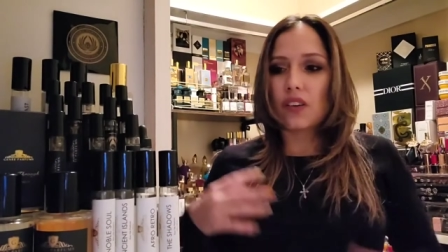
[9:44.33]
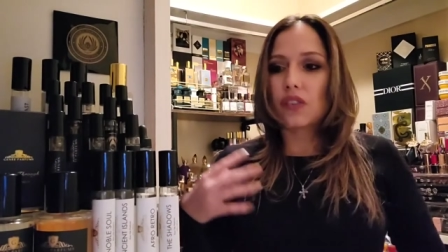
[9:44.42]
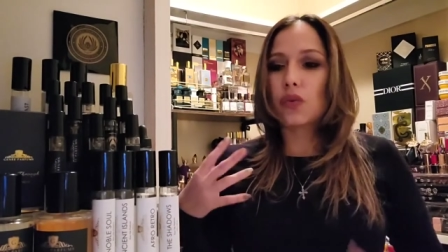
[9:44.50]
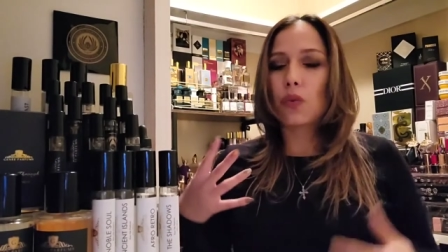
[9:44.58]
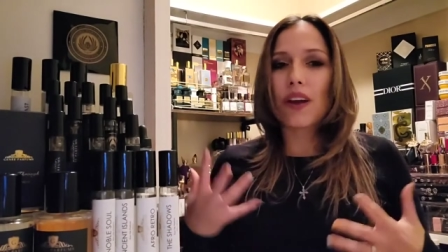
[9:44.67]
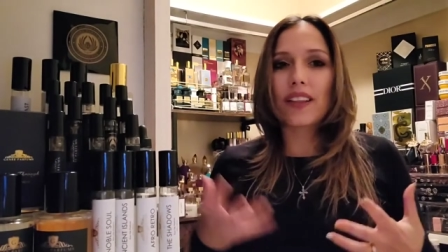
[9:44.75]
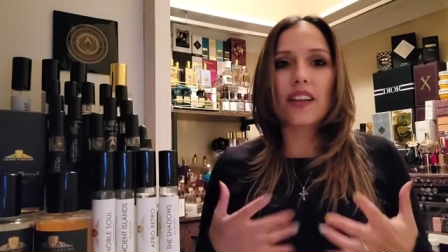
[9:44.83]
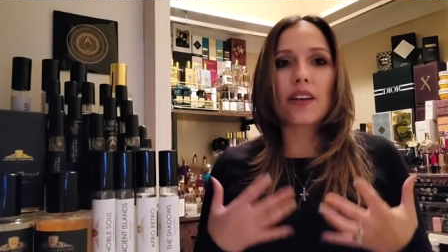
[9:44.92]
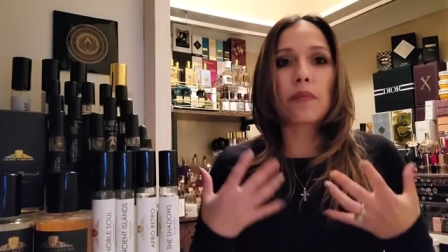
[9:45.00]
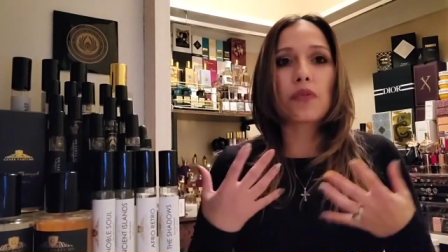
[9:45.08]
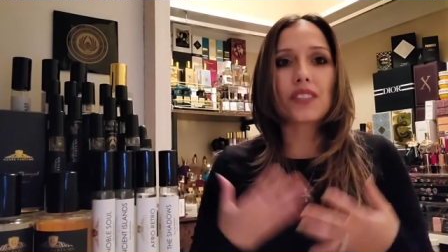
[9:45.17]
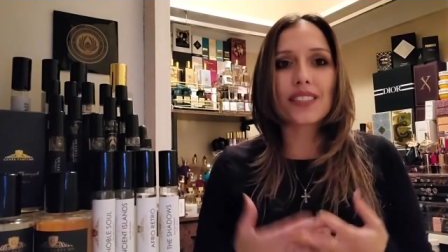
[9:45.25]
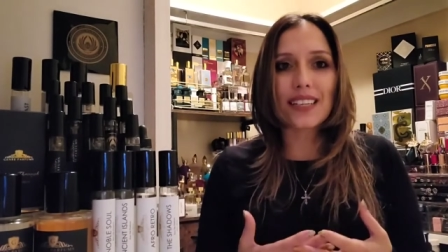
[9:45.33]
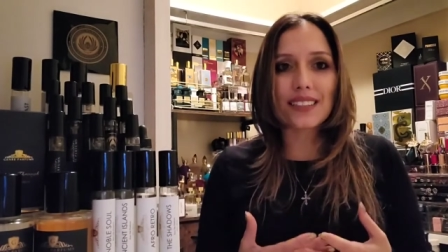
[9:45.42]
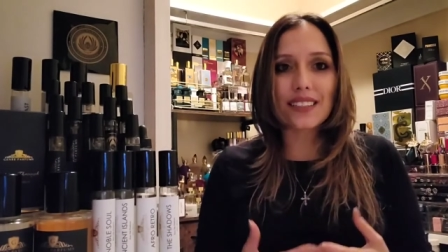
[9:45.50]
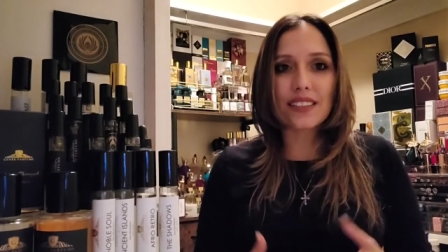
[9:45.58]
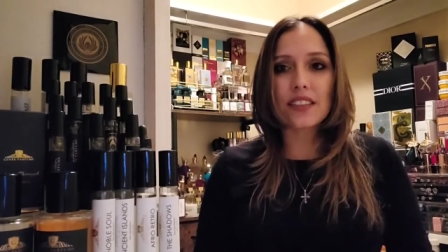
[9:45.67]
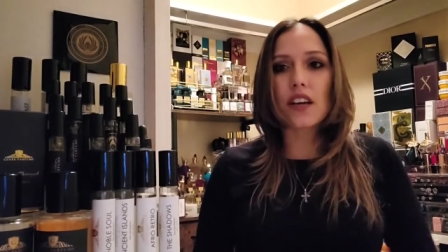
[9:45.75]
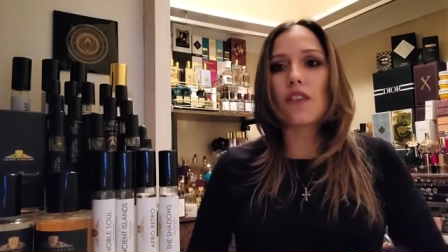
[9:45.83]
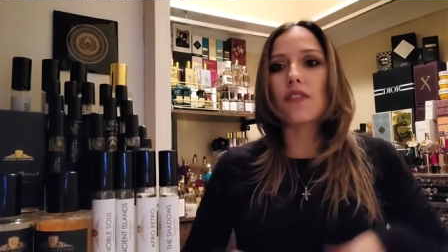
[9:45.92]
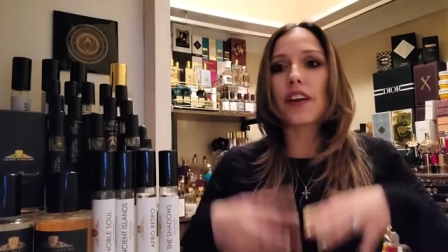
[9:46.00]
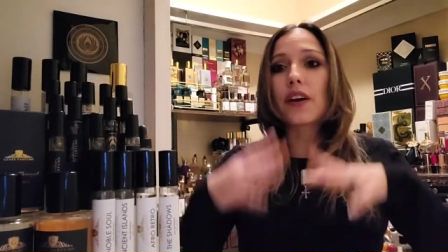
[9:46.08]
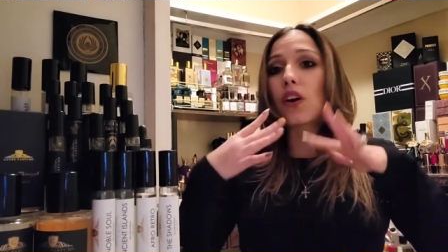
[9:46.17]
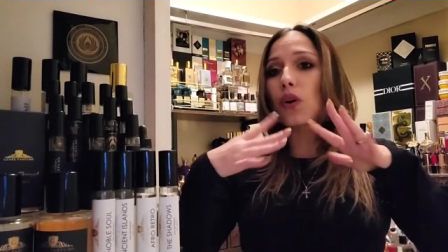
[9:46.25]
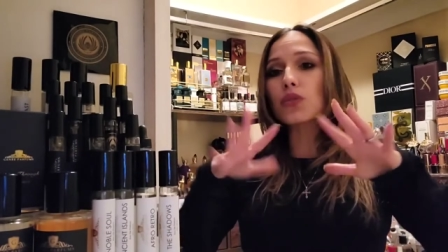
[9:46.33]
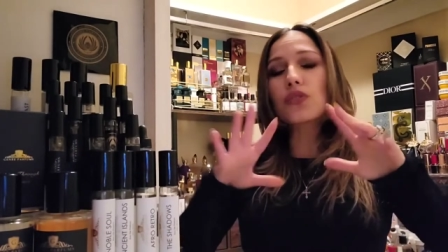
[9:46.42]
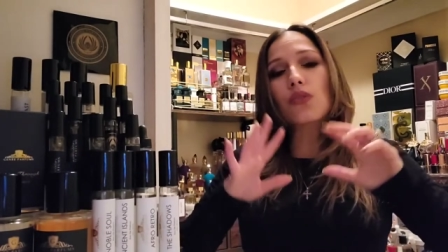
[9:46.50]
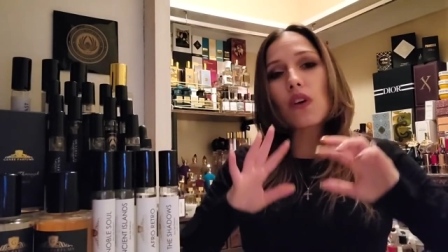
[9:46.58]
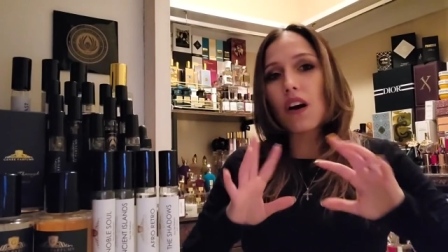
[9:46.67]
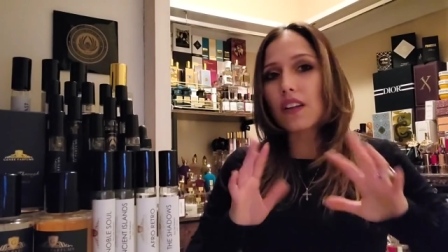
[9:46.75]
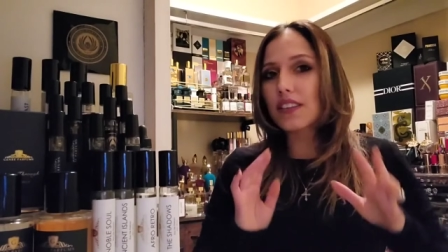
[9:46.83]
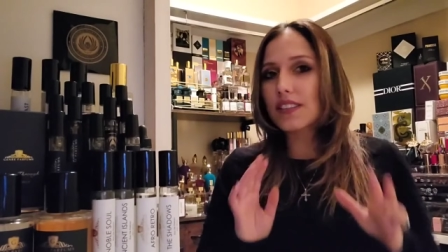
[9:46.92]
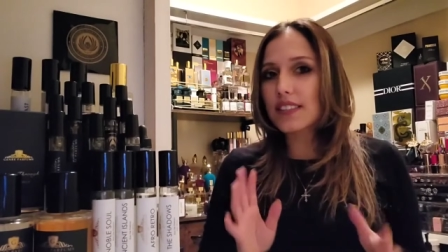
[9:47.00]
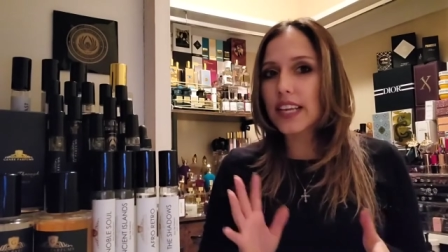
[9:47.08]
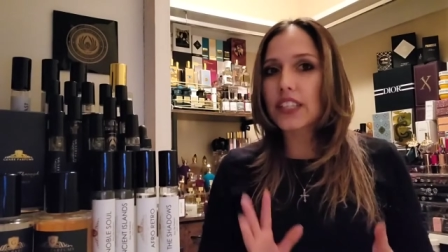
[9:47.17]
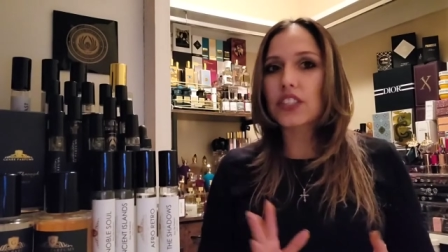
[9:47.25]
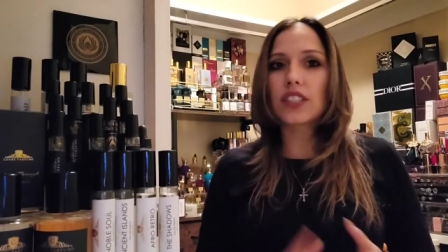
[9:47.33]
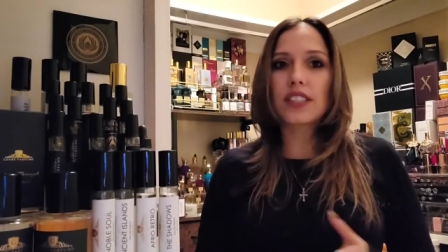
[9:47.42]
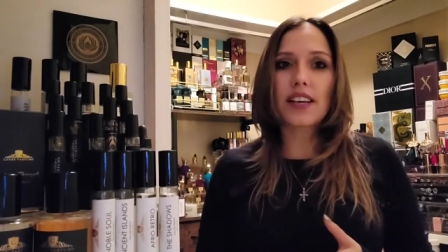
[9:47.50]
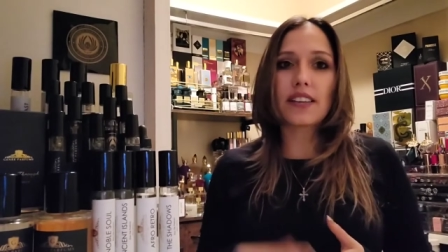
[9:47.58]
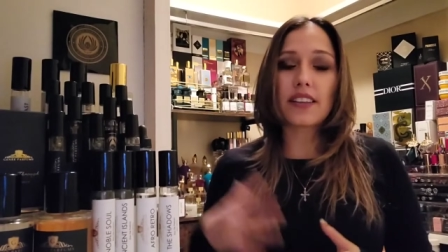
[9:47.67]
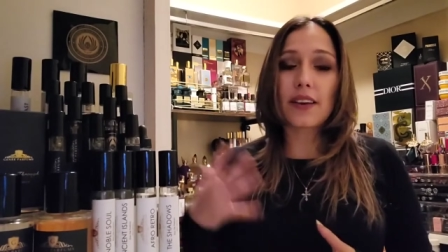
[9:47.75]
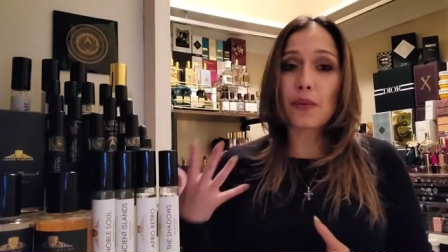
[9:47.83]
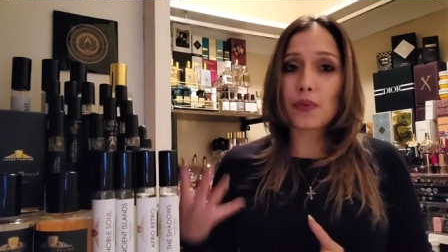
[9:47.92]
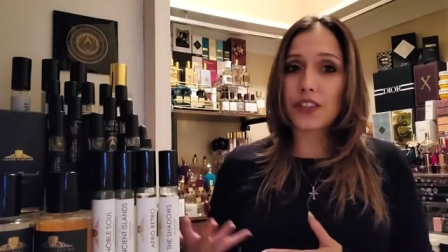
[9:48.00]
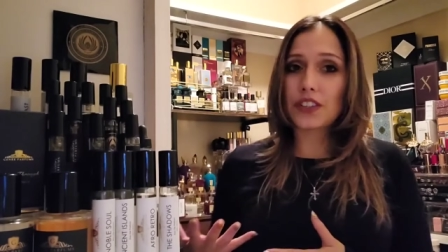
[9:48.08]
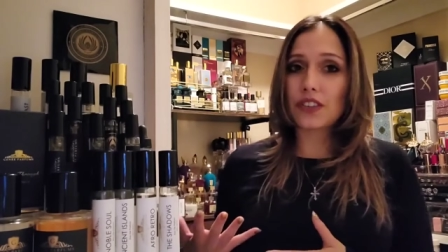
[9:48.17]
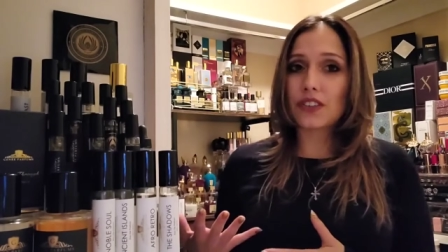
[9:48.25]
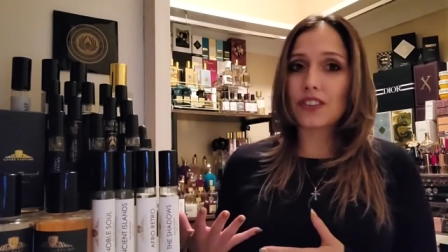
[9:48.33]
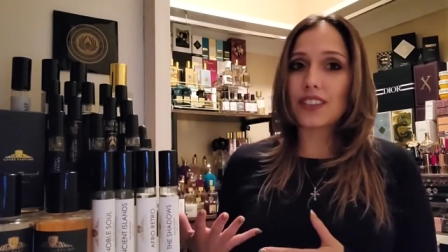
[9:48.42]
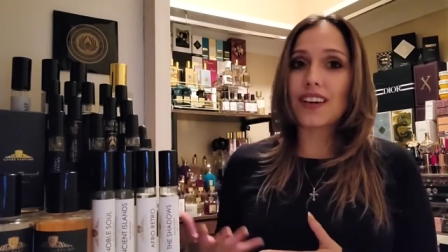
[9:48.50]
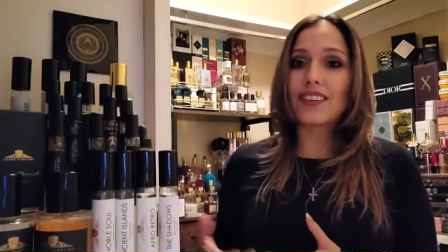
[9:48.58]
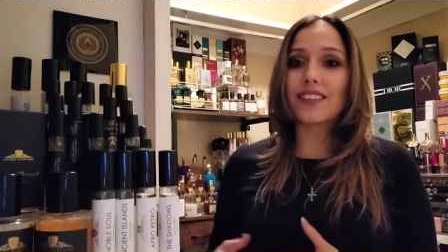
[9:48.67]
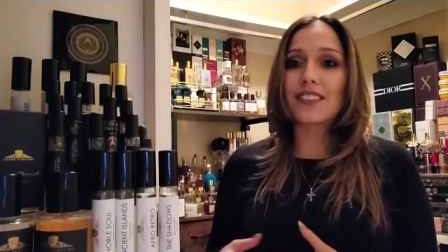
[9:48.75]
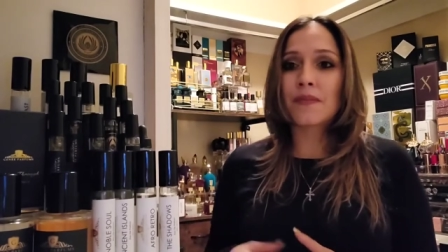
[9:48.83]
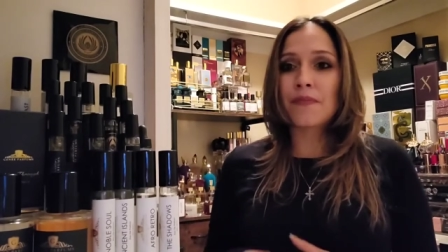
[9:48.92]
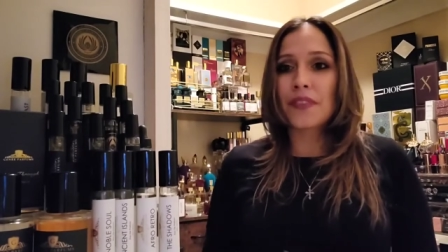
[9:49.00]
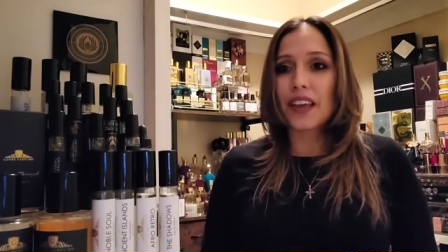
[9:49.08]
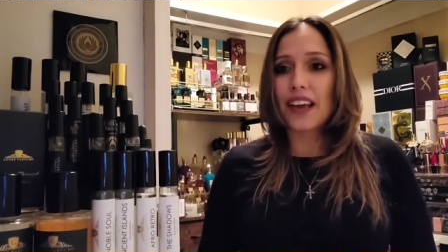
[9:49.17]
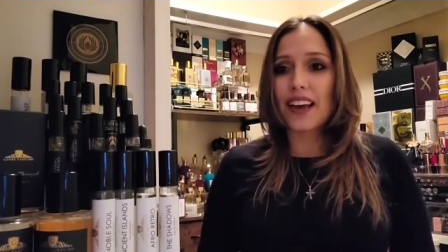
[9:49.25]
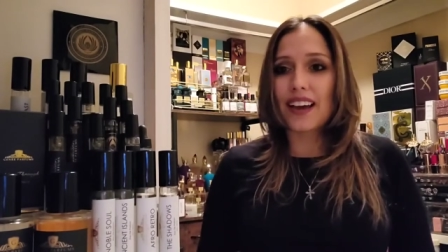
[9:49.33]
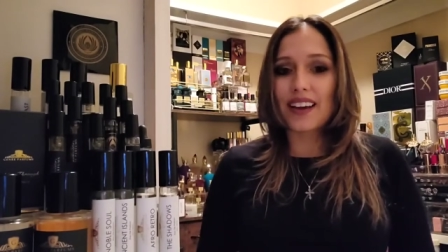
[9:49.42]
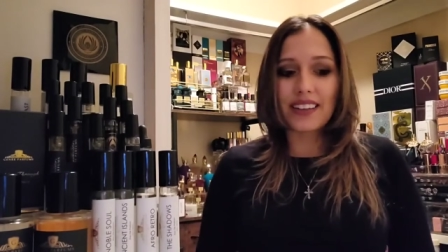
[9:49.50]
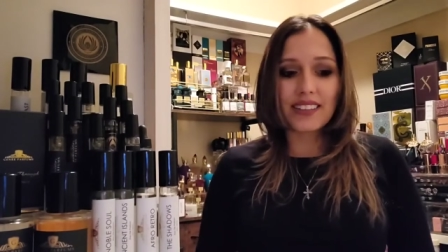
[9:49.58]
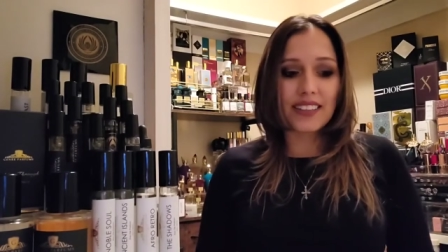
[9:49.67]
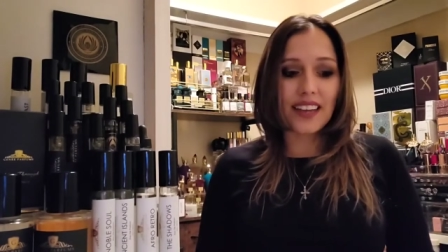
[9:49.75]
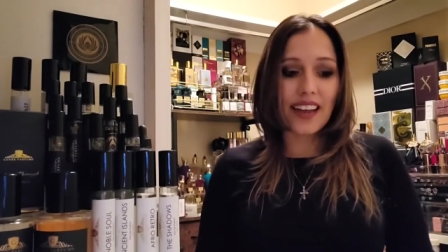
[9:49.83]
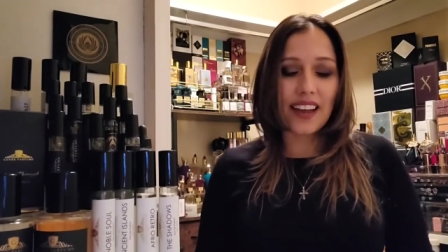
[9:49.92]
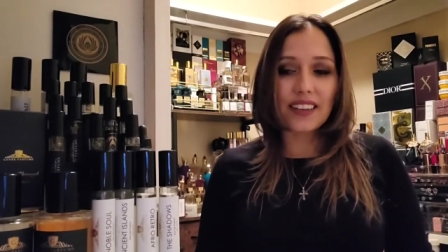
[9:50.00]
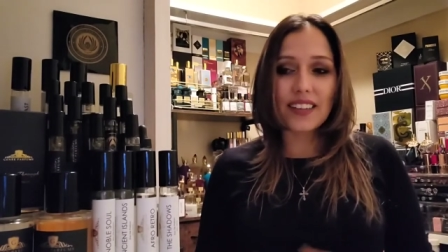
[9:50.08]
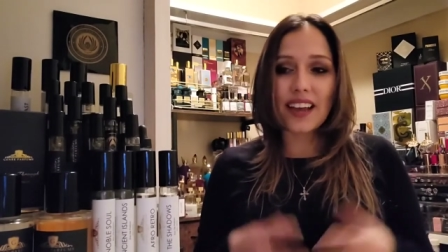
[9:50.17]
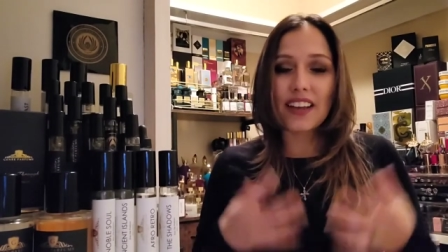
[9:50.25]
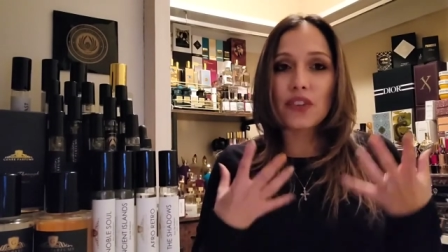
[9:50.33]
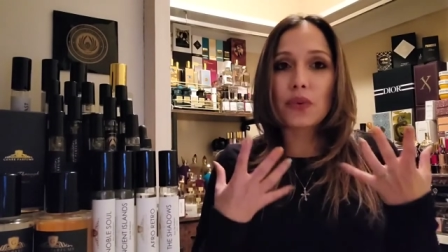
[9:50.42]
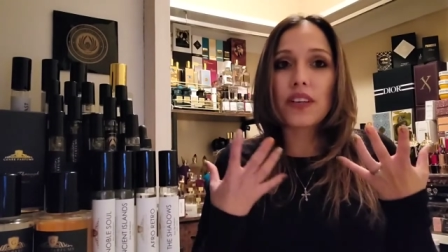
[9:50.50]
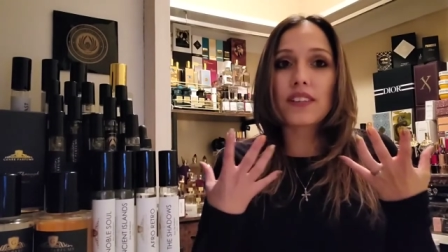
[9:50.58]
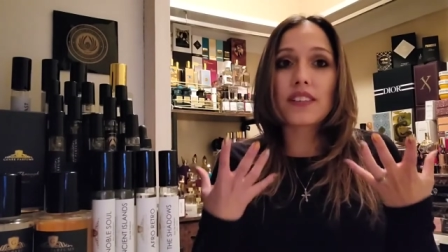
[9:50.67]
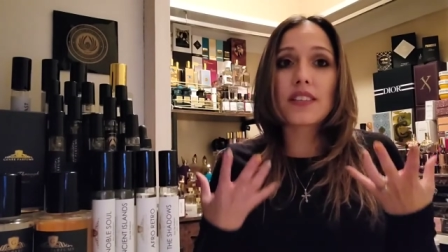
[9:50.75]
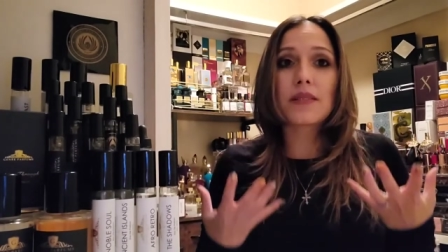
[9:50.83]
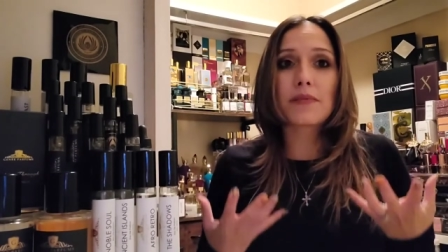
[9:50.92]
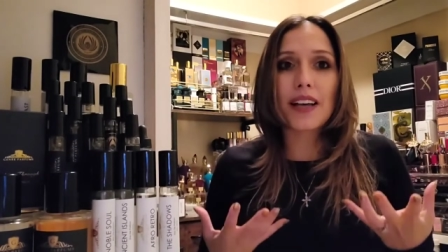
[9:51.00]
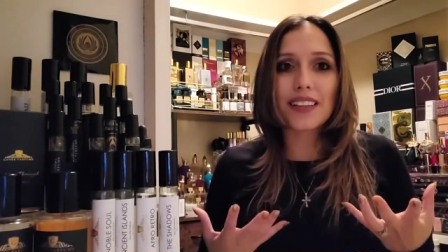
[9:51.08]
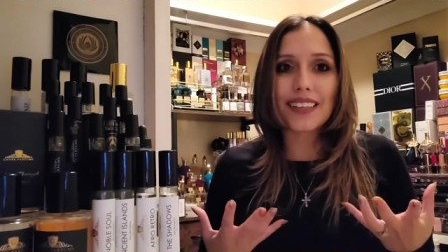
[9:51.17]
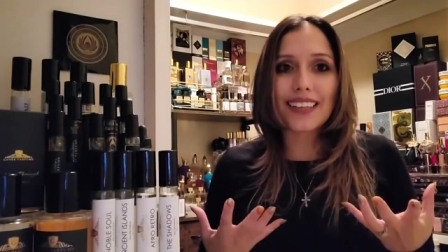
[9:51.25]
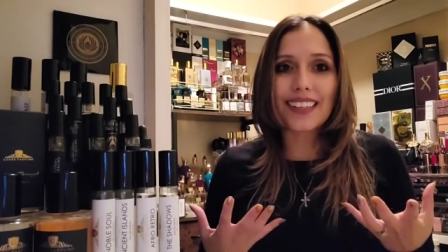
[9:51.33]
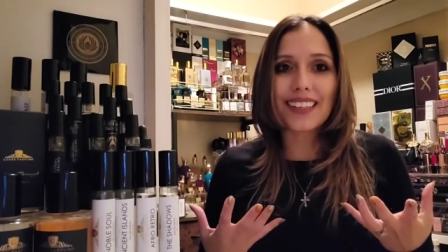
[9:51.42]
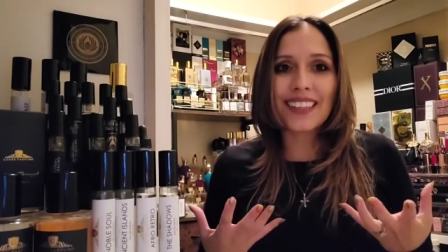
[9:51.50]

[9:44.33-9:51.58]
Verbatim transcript: the way that it presents itself. It goes through all the stages that the original does and and and you can smell it